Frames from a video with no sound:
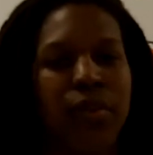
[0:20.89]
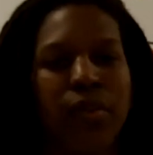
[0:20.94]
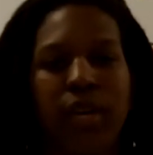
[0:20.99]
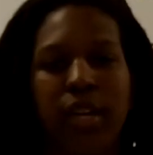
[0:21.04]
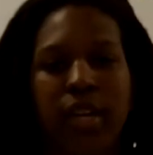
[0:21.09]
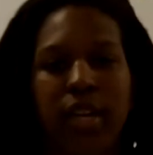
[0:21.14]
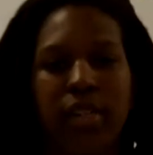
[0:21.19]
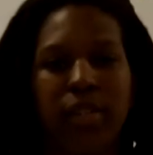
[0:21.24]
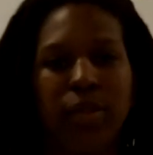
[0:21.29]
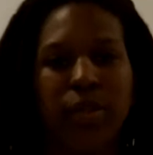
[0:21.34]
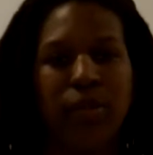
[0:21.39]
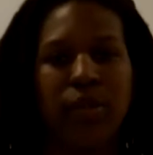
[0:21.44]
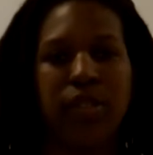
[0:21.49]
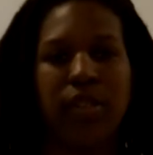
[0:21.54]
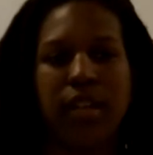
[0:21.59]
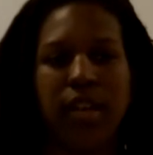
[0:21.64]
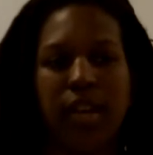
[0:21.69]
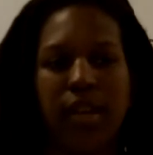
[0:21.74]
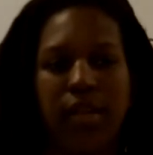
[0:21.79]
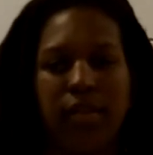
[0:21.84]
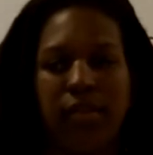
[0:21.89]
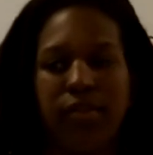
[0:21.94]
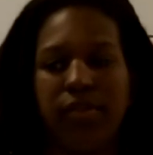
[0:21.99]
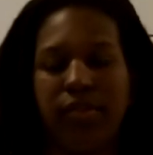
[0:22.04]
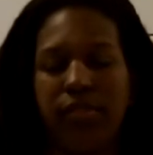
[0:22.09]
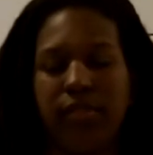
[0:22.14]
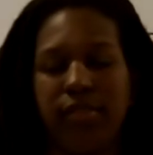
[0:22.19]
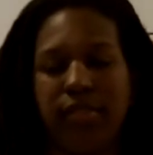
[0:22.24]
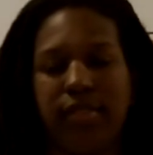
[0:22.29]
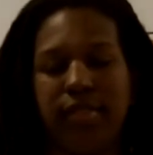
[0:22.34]
Well, I guess it was kind of,
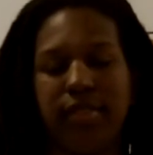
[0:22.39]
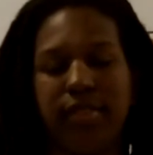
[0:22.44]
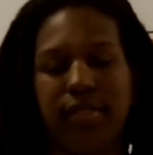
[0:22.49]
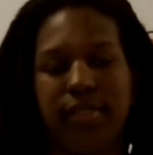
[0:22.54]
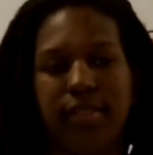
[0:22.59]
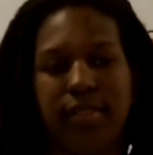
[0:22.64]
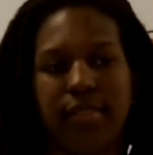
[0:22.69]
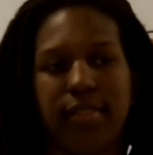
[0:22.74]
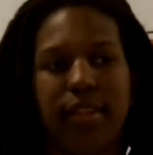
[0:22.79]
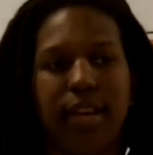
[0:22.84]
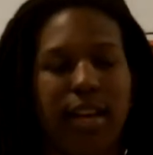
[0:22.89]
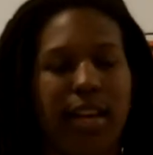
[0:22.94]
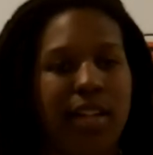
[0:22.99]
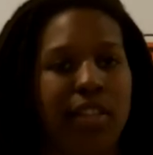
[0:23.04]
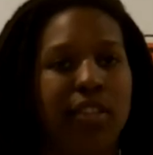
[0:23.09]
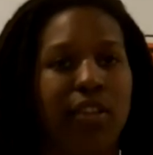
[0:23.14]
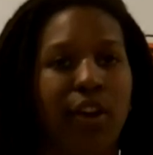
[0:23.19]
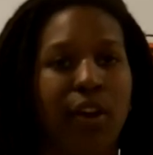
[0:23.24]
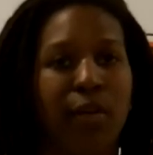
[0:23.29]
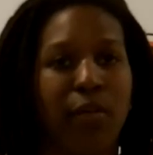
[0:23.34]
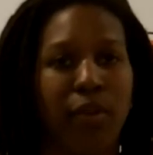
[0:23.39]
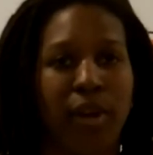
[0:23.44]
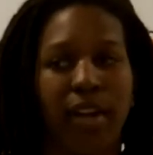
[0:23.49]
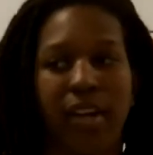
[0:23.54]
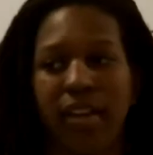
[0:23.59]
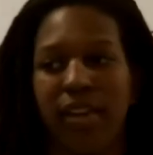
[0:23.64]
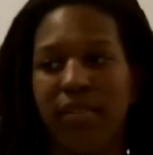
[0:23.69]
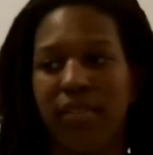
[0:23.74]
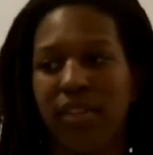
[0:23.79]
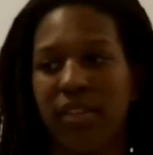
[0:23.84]
God, it's
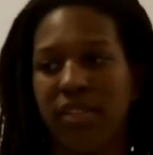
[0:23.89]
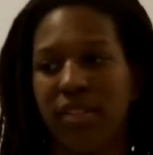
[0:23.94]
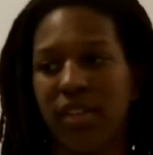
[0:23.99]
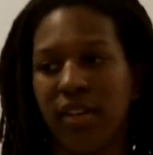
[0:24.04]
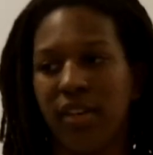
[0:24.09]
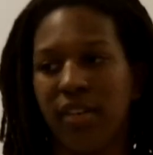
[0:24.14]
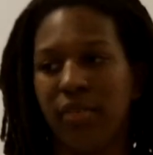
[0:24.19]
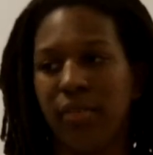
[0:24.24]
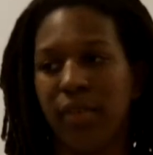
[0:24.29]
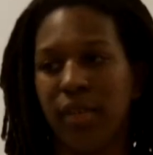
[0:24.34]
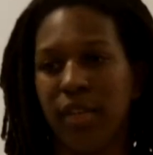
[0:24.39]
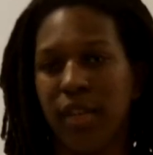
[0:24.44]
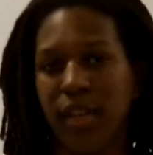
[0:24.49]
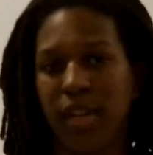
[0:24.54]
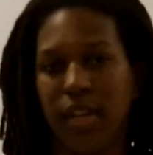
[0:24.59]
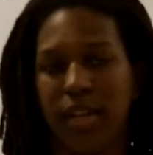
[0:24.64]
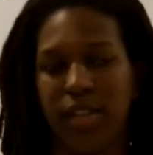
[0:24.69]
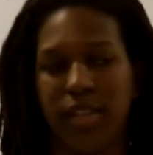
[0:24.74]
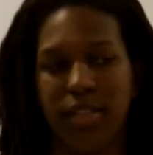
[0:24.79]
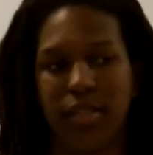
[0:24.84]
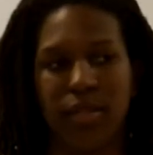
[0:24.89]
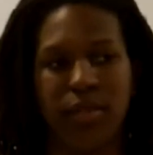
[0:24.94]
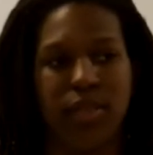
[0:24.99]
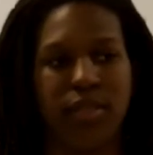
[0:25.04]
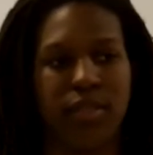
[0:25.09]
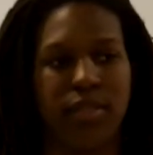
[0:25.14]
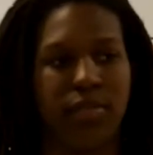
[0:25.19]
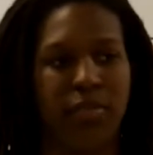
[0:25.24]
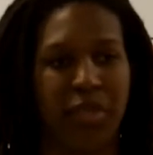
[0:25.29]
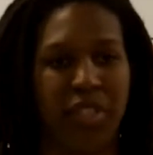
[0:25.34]
heartbreaking first off, but I guess it
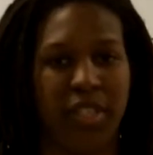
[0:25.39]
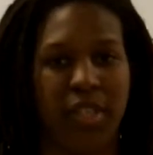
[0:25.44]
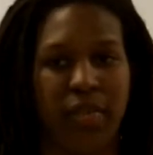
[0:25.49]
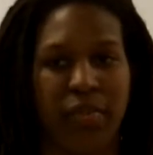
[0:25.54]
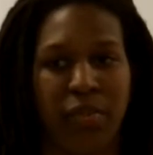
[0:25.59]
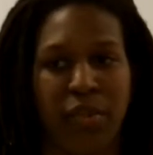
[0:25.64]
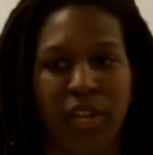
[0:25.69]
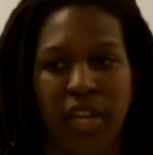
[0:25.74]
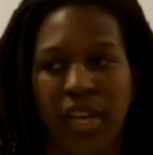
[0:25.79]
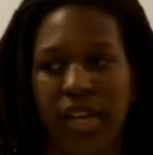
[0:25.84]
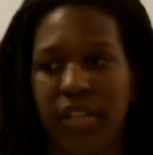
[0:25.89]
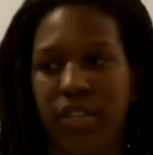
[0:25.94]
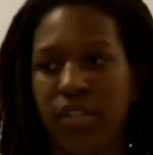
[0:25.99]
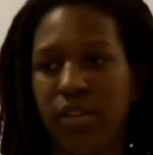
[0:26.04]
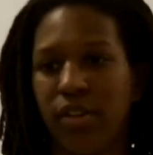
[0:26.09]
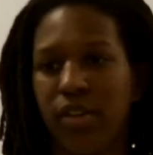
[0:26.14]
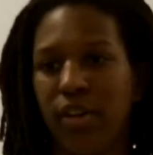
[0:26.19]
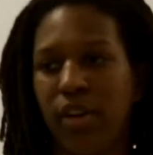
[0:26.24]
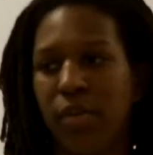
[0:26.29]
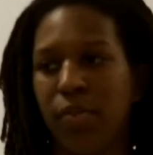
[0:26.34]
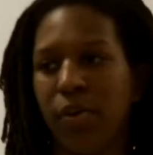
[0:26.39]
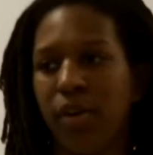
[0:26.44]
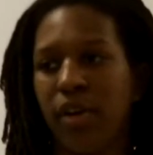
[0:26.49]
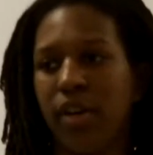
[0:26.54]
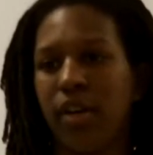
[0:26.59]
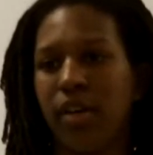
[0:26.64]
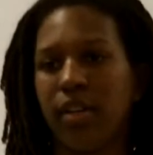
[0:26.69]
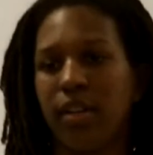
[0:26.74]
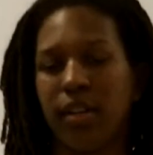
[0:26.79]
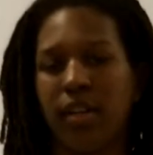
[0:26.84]
was miscommunication on our
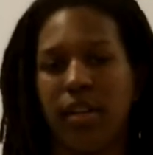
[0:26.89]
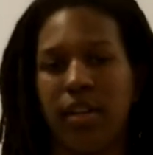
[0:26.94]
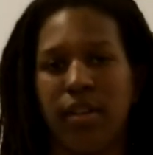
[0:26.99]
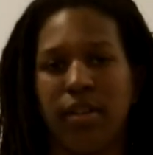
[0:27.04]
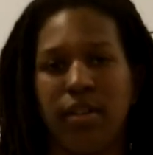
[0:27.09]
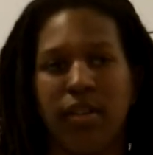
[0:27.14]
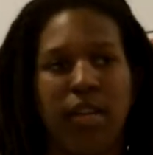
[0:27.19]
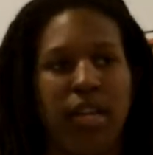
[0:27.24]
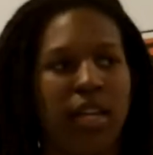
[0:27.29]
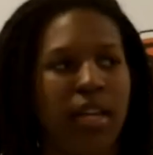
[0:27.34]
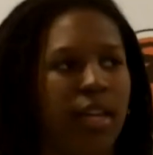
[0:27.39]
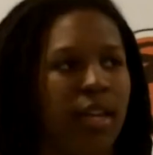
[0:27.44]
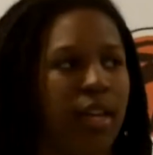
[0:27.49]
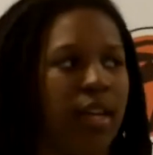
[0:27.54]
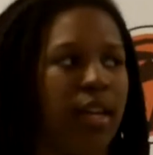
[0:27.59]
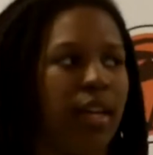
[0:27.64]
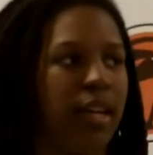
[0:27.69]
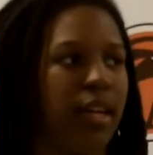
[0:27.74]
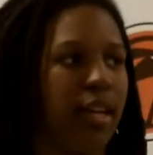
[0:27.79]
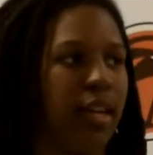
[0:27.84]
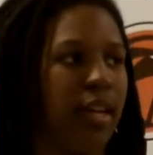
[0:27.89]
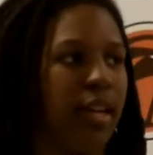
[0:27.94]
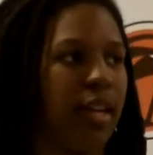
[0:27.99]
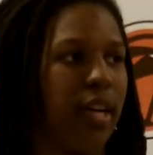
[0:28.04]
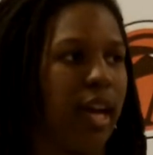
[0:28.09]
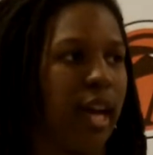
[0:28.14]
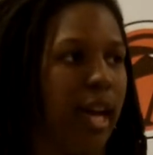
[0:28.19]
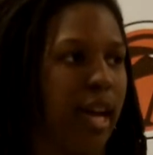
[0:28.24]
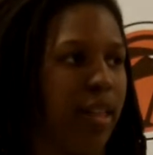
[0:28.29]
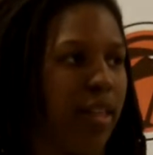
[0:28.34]
part. You know,
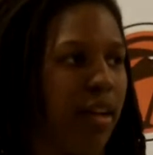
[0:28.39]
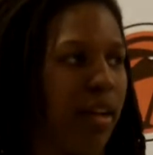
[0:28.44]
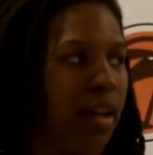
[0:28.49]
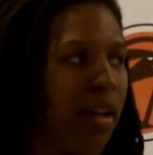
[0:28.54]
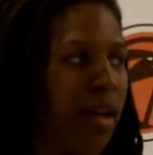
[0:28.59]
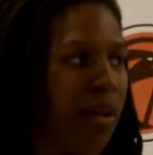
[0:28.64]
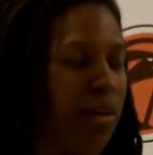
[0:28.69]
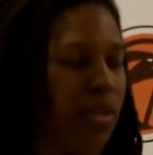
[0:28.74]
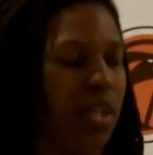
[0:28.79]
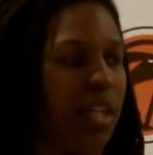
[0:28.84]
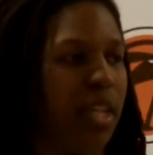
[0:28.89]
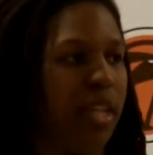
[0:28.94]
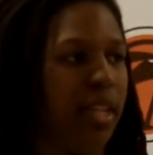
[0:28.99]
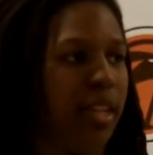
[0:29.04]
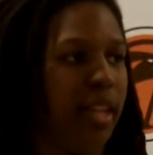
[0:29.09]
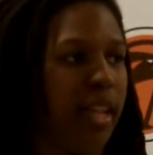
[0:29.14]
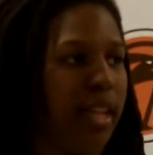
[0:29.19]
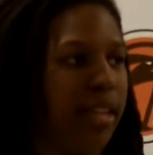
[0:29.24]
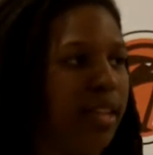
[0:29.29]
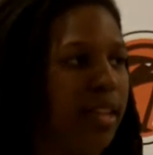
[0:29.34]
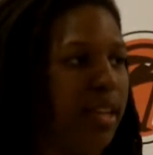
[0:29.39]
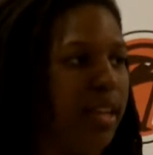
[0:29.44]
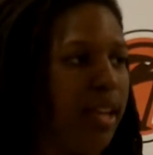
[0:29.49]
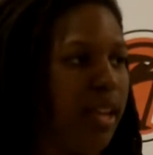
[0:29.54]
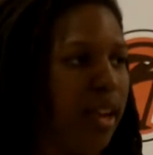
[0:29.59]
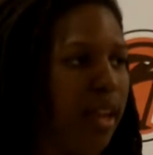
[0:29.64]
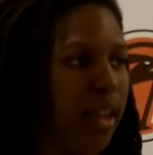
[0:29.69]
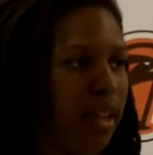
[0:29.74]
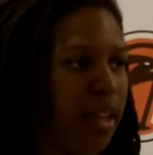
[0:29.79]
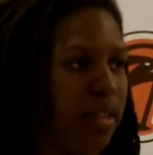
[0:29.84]
I thought I was going to let
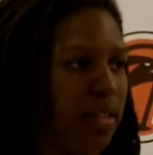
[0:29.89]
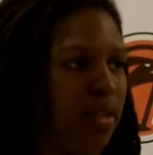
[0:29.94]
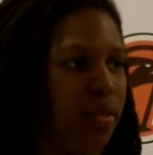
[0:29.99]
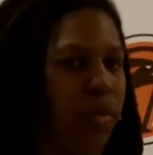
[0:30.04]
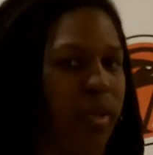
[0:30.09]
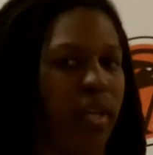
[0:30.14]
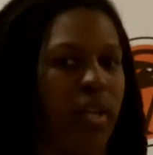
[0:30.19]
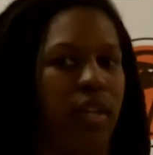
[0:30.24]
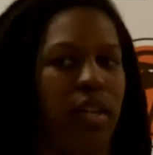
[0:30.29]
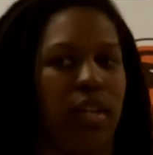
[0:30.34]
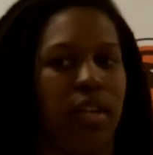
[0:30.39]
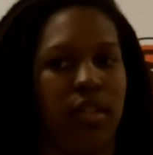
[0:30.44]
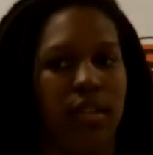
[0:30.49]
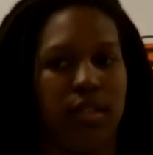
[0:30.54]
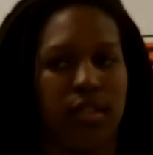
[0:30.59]
he get it so we could